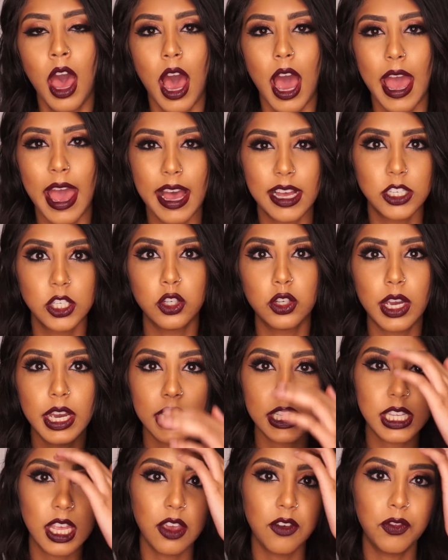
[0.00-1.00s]
I asked you
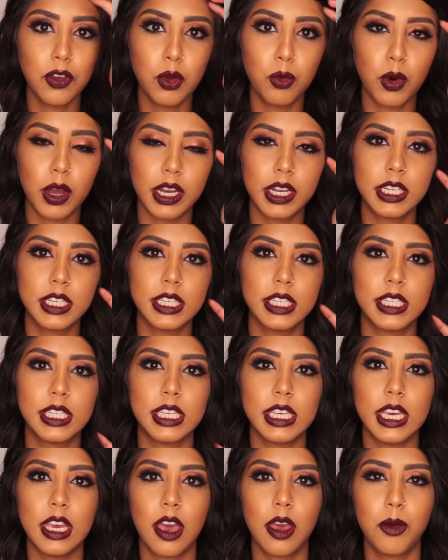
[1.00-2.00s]
guys if you wanted to
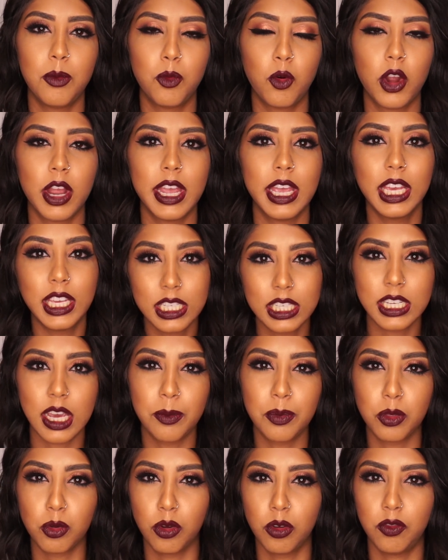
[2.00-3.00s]
see a more
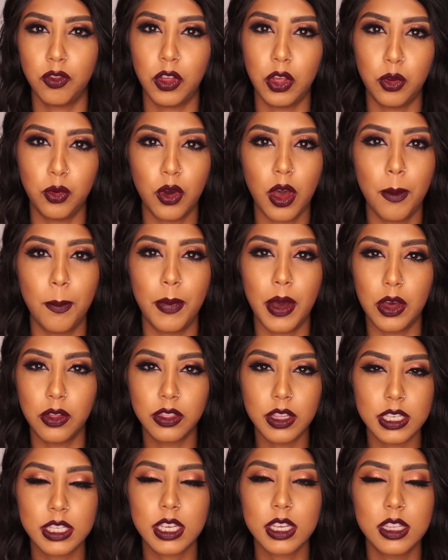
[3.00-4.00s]
in-depth review about
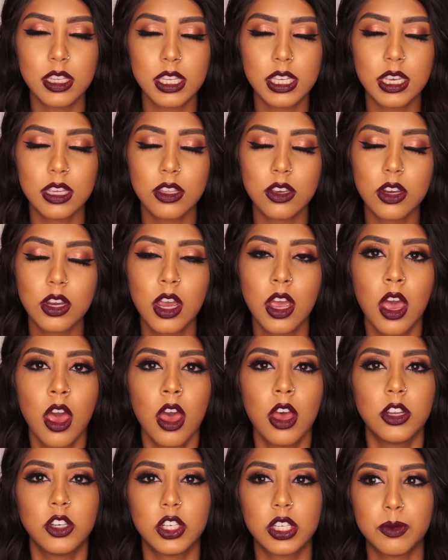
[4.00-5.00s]
this concealer,
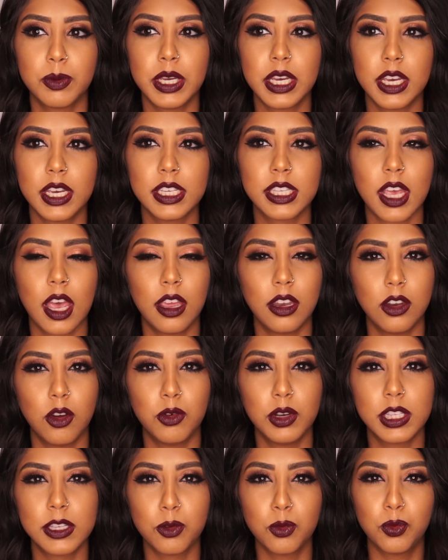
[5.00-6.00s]
just because I know
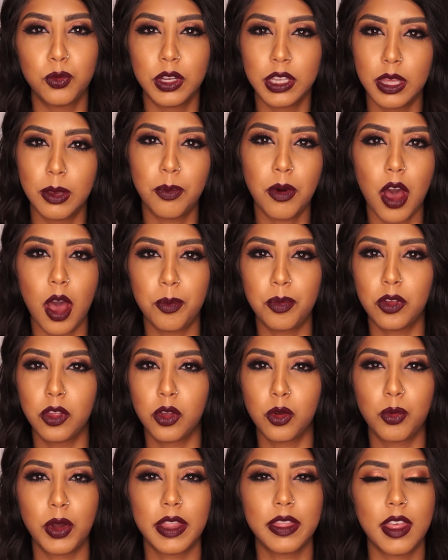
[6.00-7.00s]
it's a really
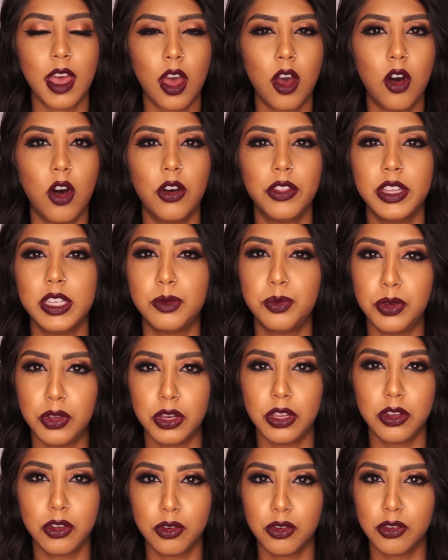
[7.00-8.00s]
popular one that all these
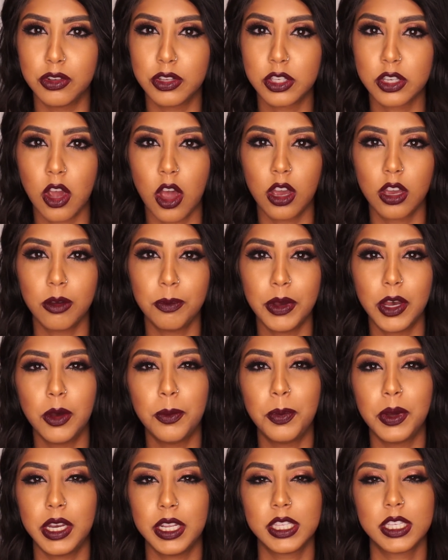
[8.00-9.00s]
beauty gurus talk about,
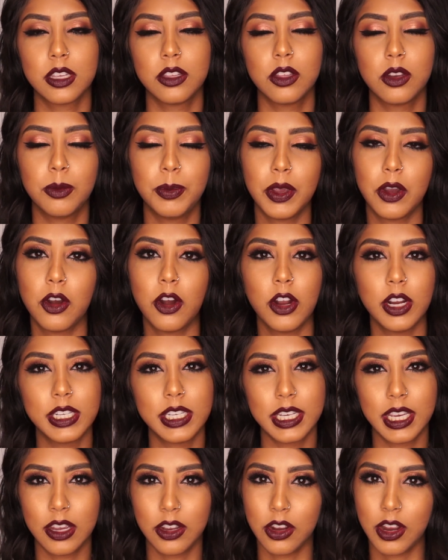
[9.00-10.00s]
but it's a little bit hard to
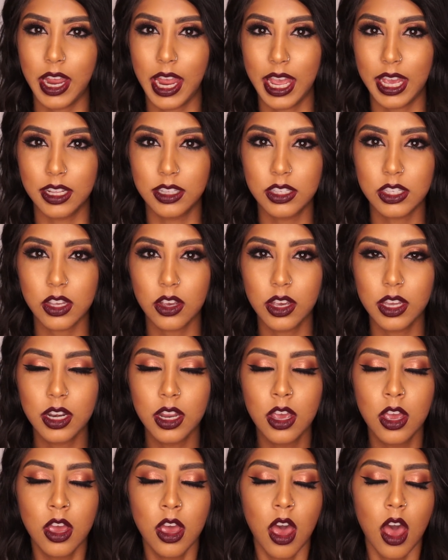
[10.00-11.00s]
get your hands on.
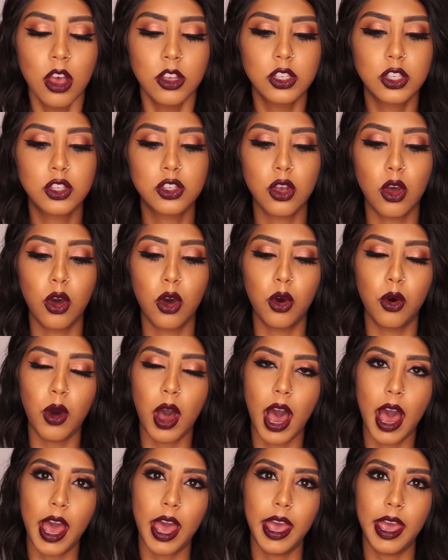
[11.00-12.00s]
So
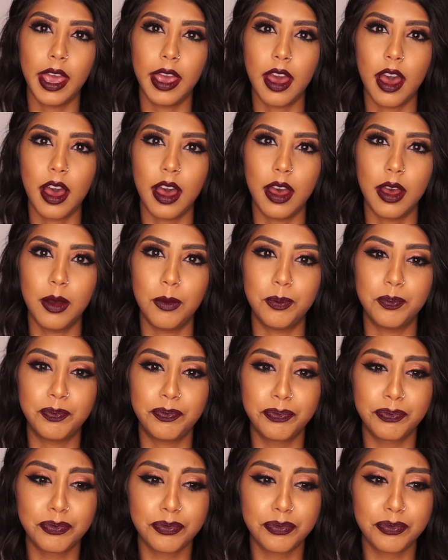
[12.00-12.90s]
I